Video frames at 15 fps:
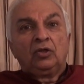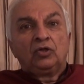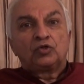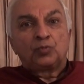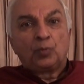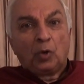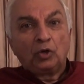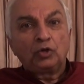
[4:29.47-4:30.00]

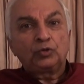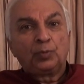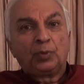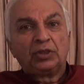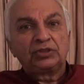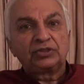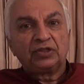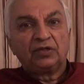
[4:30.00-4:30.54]

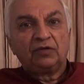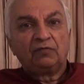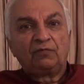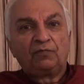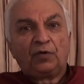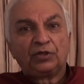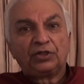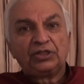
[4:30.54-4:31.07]
spokesperson
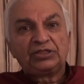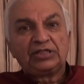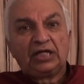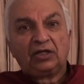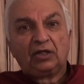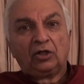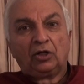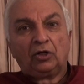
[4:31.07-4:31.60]
for the
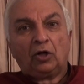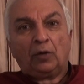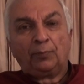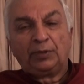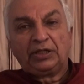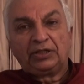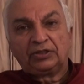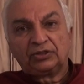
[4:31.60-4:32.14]
Cellular
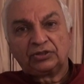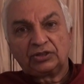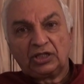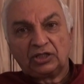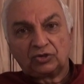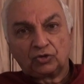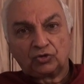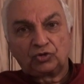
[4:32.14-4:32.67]
Operators
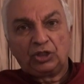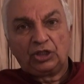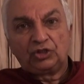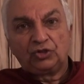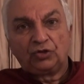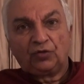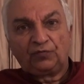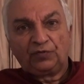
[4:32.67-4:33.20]

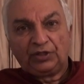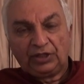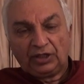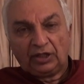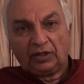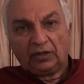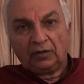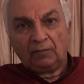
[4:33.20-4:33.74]
Association of
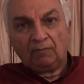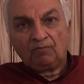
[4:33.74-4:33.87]
India.